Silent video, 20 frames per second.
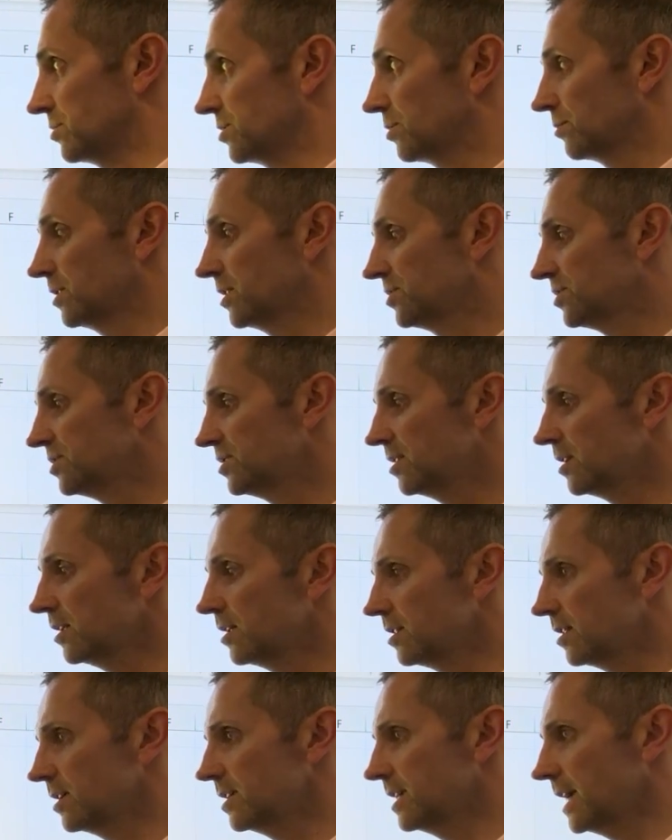So this is the,
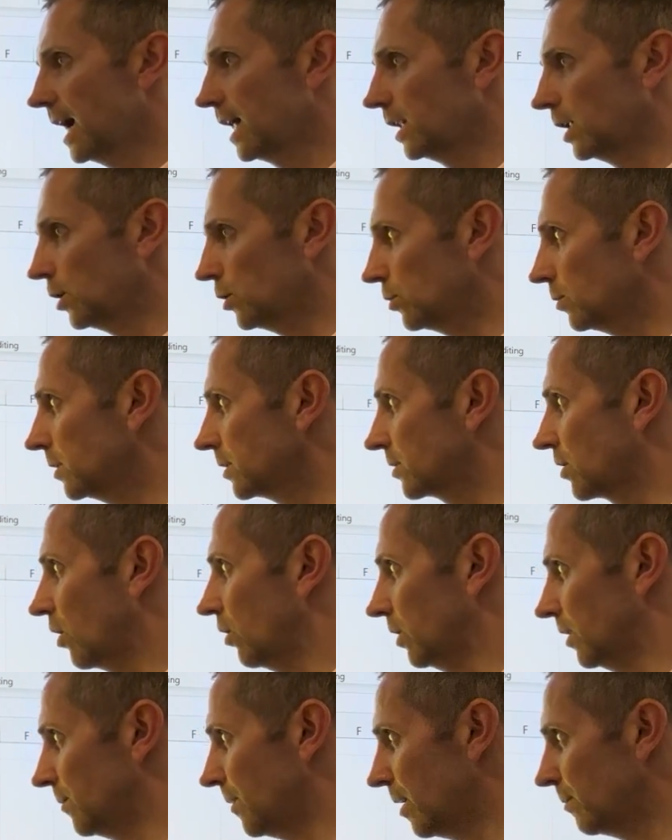the yellow
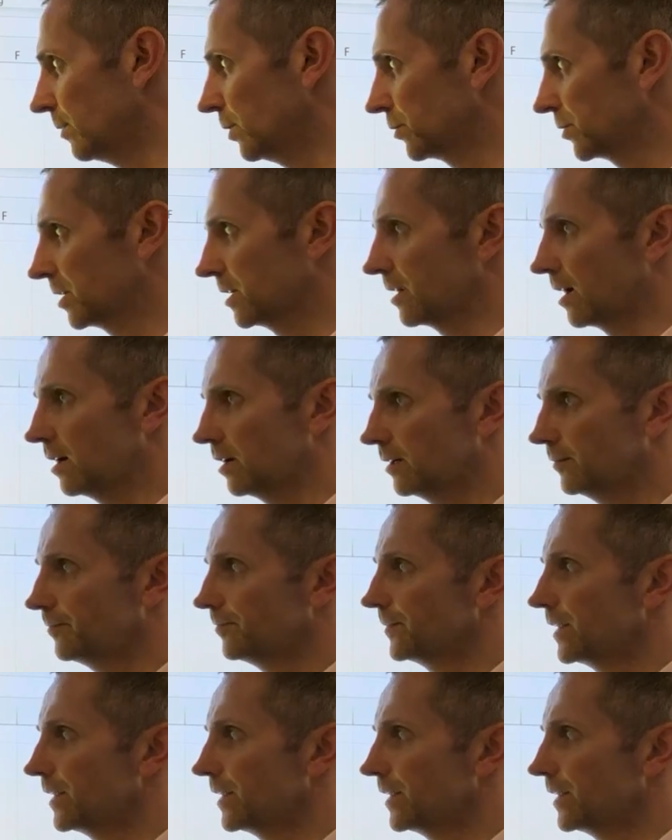column I'm looking at.